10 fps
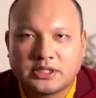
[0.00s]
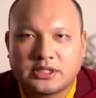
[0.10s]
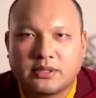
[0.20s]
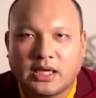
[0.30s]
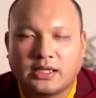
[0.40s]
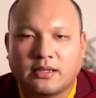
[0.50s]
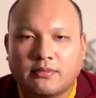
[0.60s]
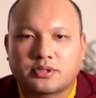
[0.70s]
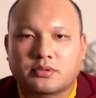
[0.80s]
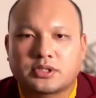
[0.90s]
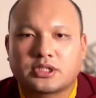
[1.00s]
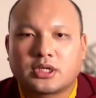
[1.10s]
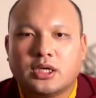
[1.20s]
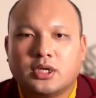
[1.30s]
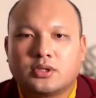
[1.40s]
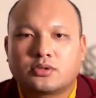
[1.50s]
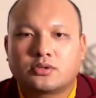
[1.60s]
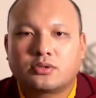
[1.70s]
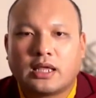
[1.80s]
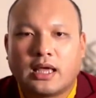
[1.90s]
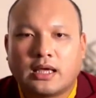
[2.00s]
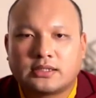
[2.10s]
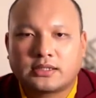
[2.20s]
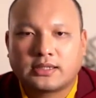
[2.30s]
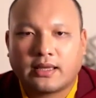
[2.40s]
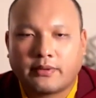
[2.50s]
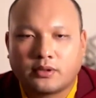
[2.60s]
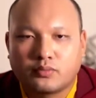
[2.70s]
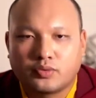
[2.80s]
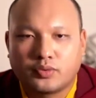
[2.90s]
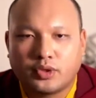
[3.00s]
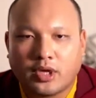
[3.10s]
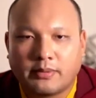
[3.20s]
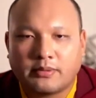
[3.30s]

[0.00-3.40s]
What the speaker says: And they complain, we don't have any authentic gurus, we don't have any genuine gurus.